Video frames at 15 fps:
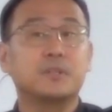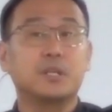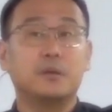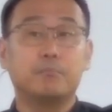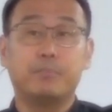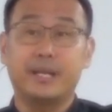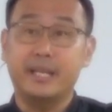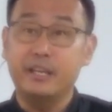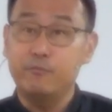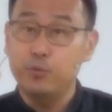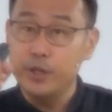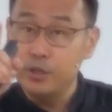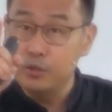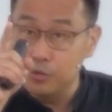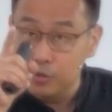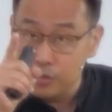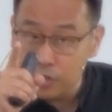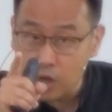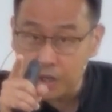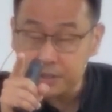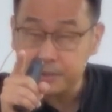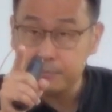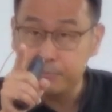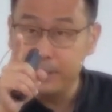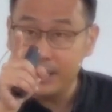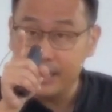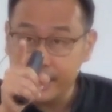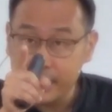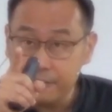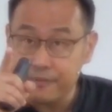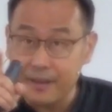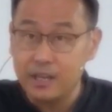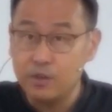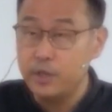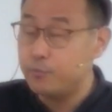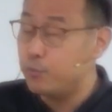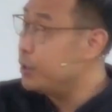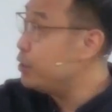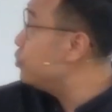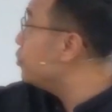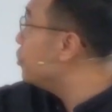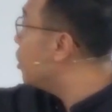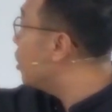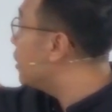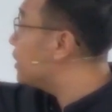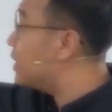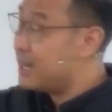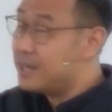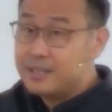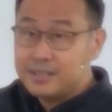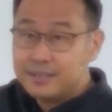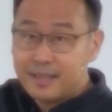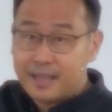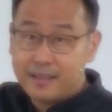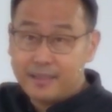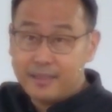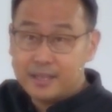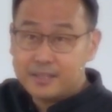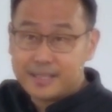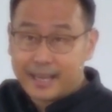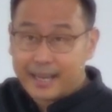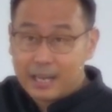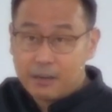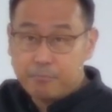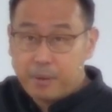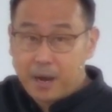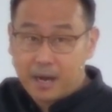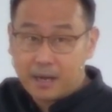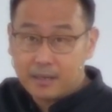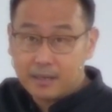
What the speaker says: But if we do not believe and if we do not understand the second part,